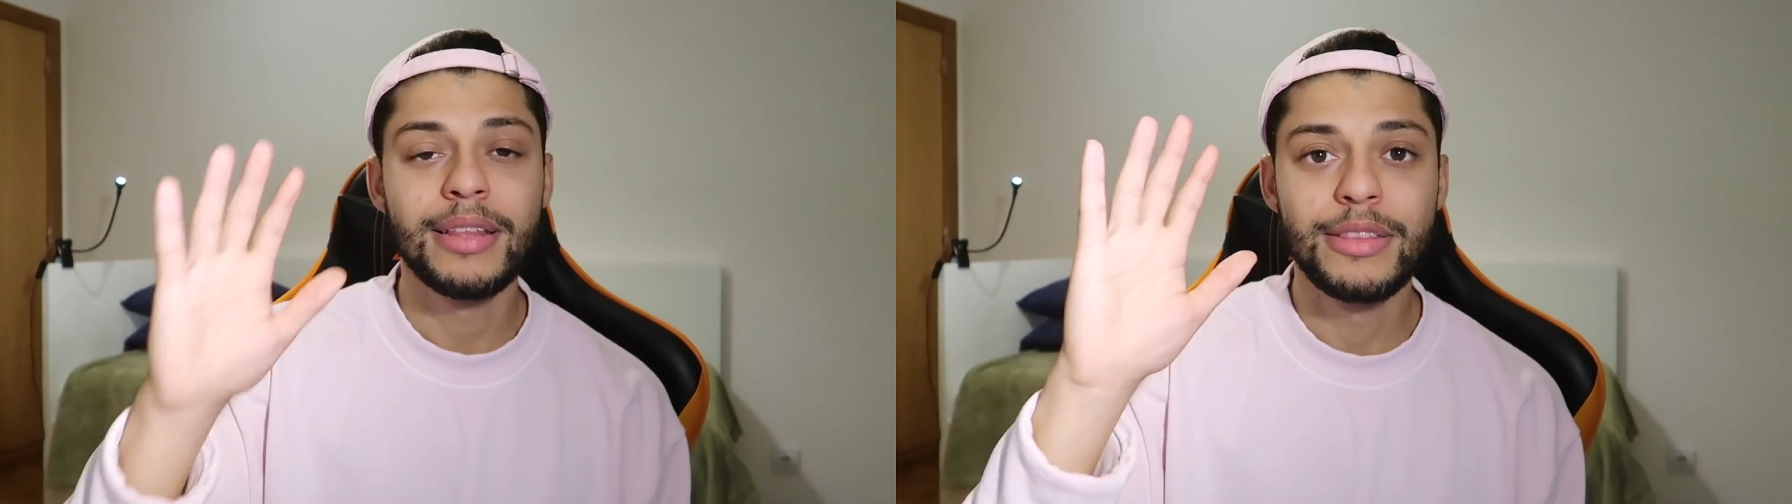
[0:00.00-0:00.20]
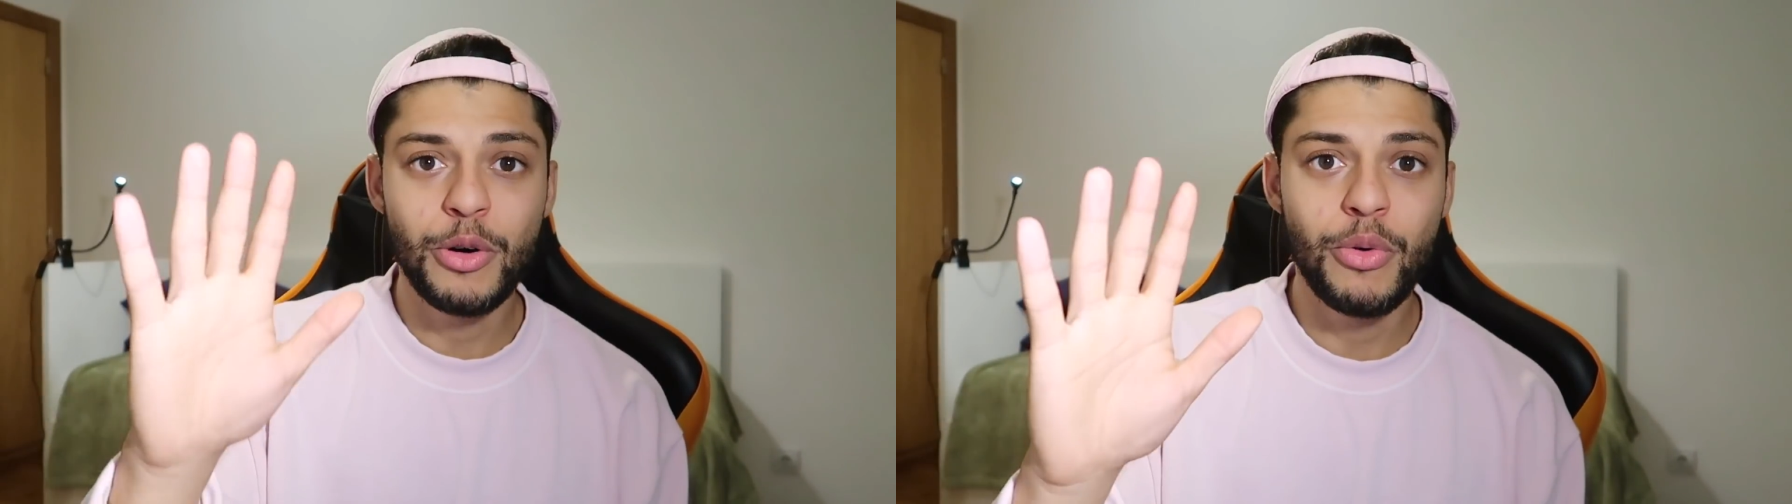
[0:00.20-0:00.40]

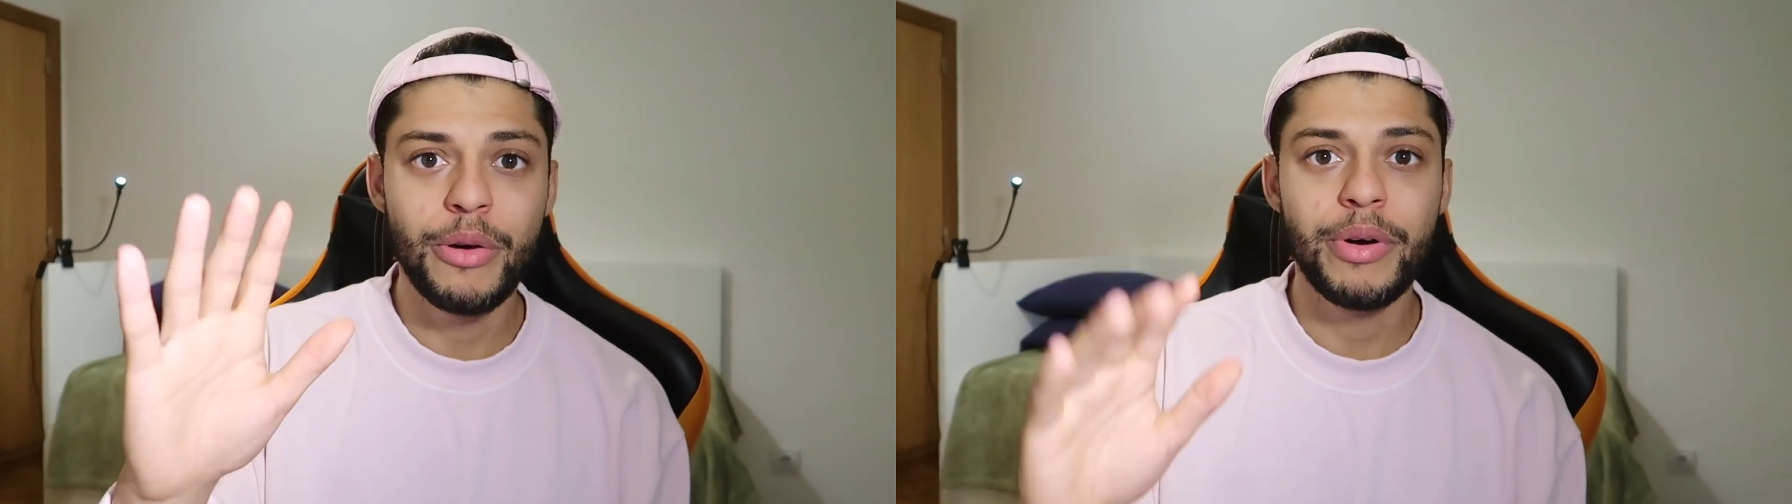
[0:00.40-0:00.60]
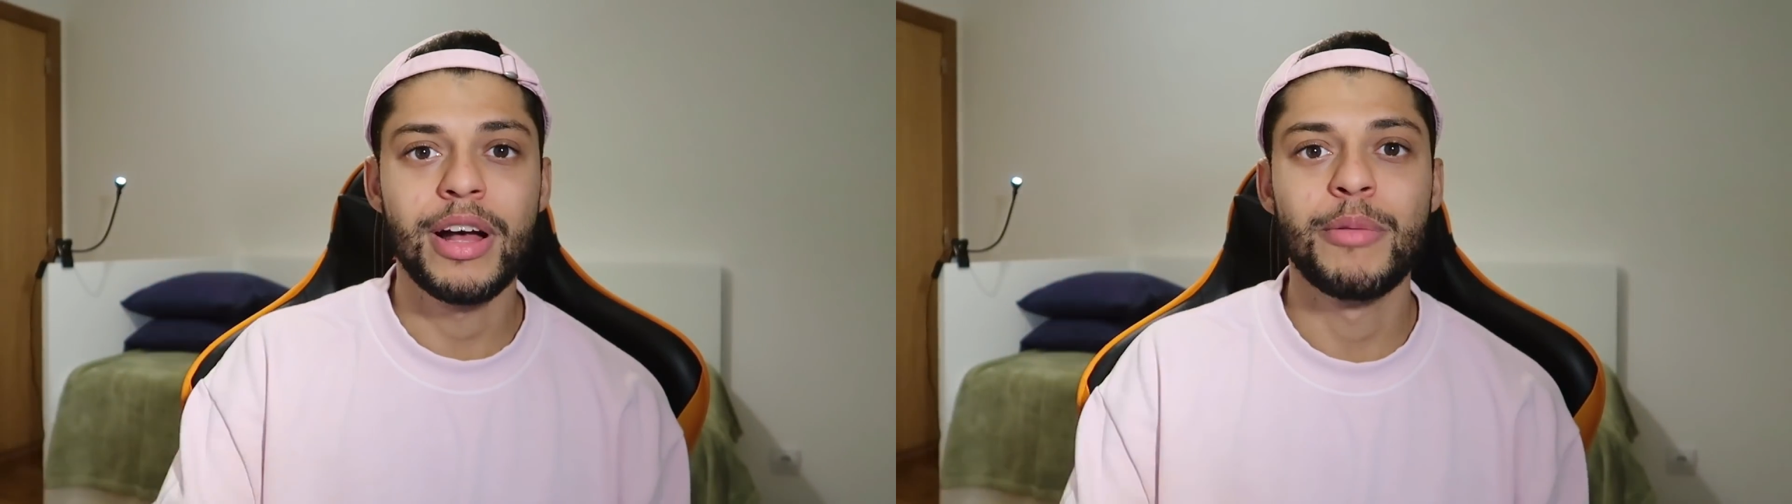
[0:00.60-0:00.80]
And don't
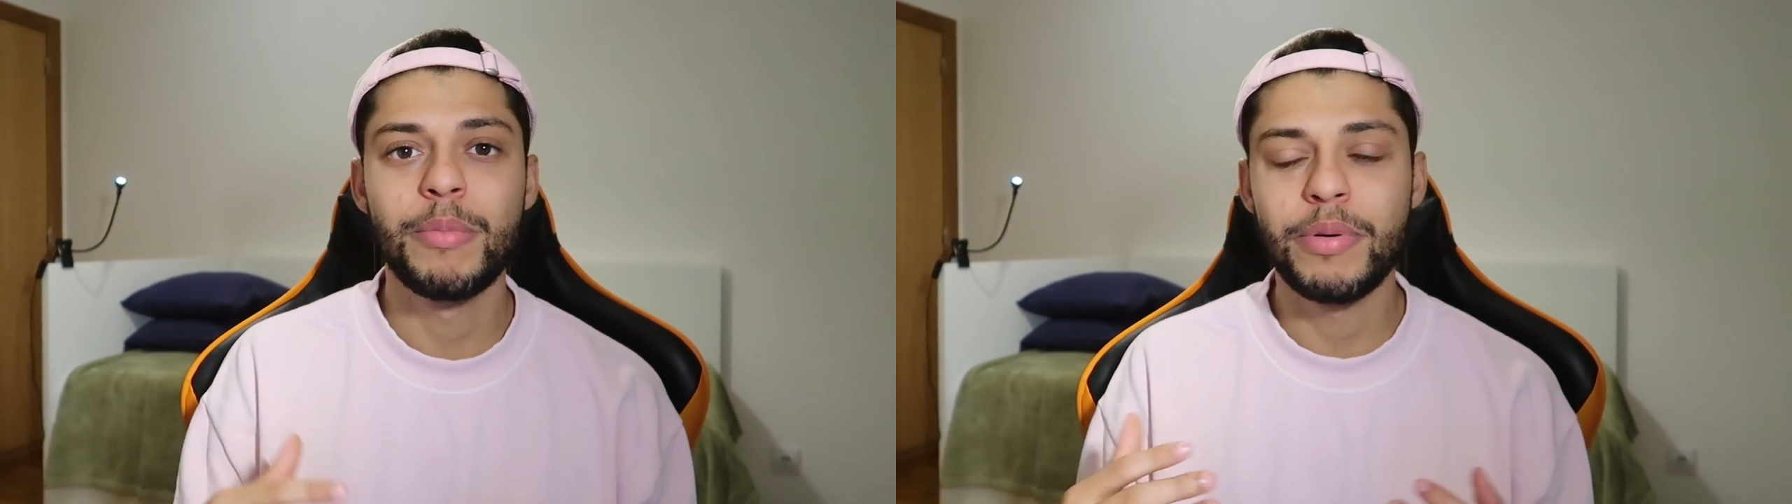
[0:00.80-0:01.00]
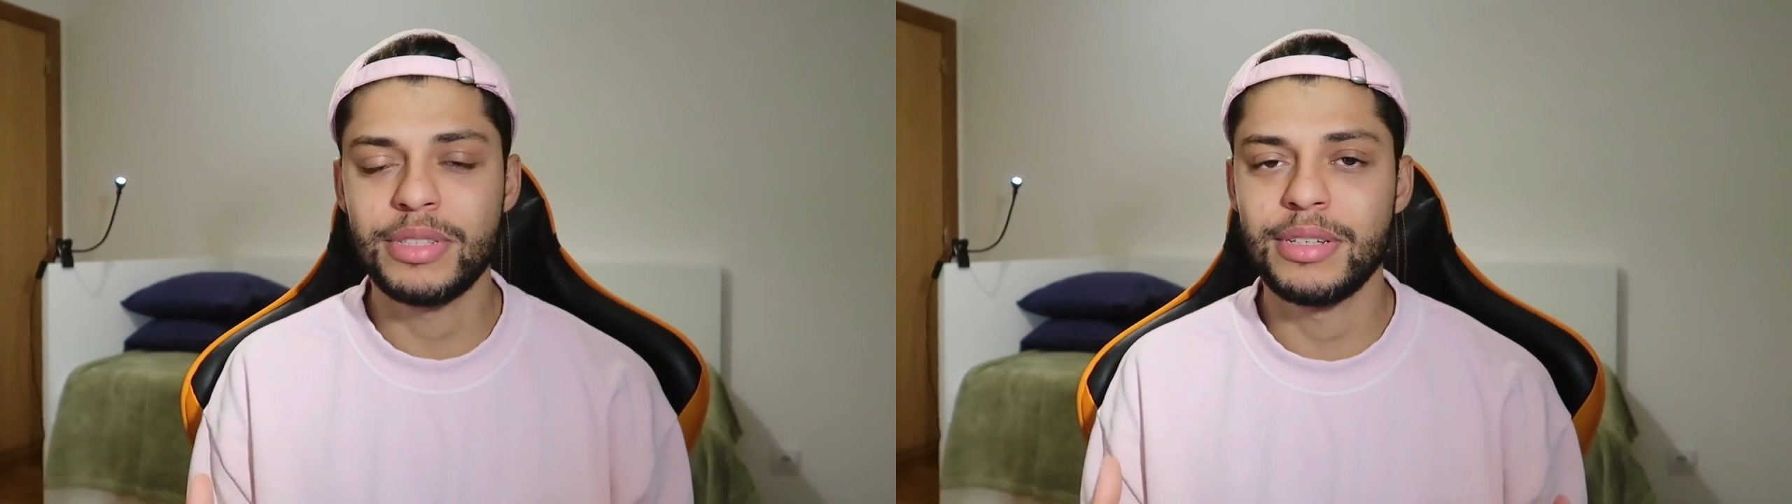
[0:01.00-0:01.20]
worry, I'll
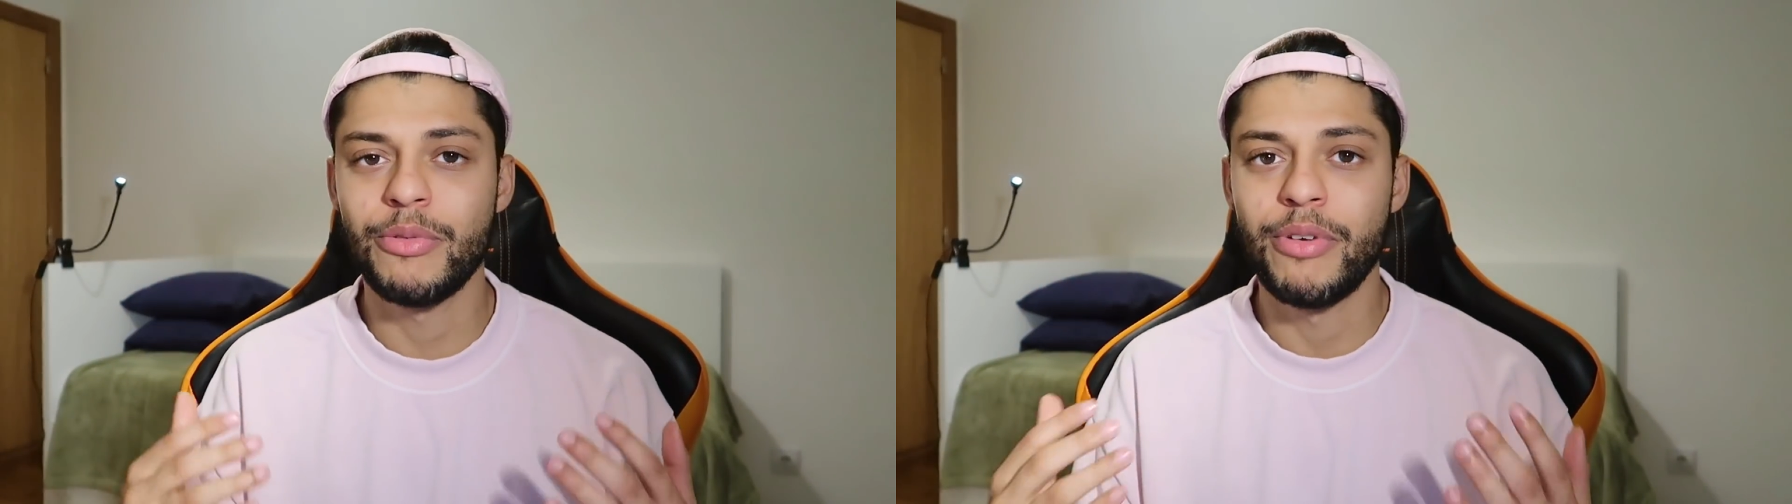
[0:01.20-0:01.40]
be posting a